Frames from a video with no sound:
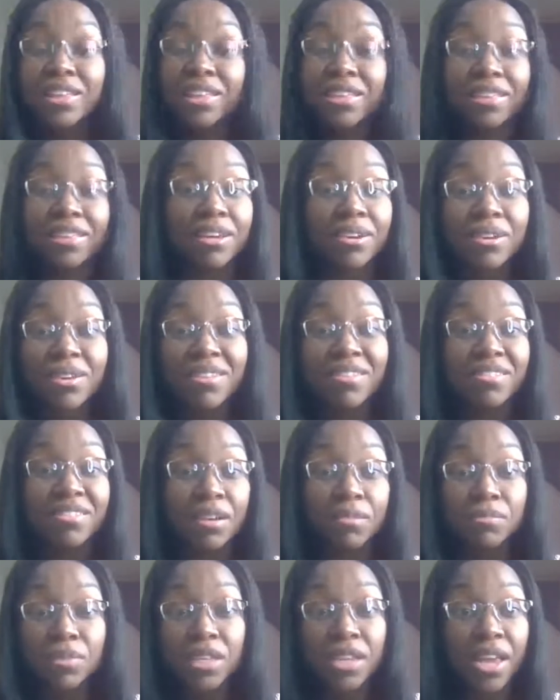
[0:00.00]
There is
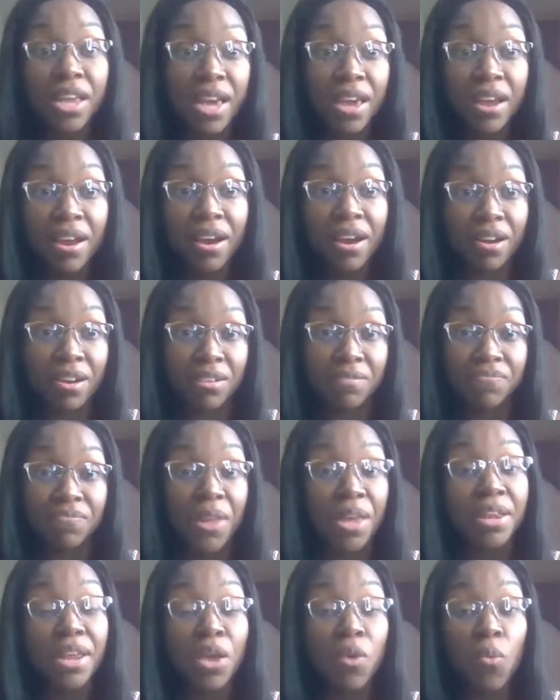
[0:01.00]
something here
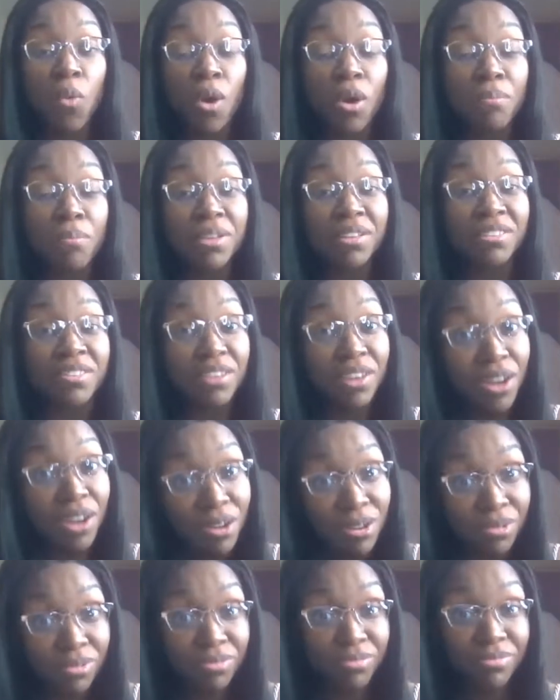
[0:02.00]
that they want me to
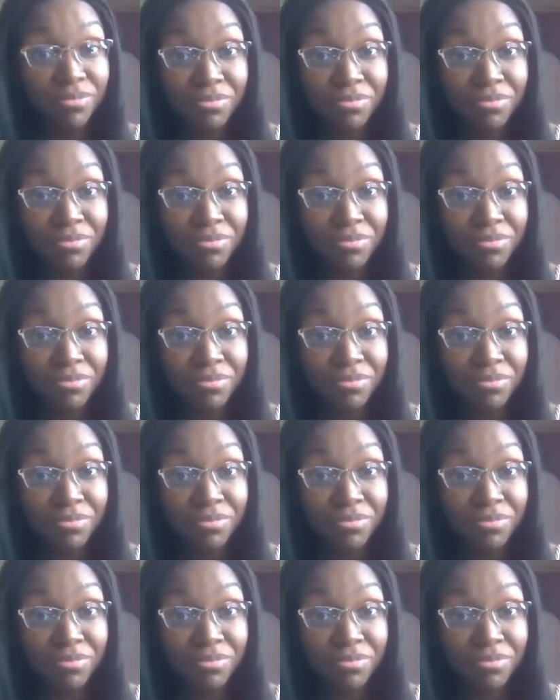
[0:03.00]
know.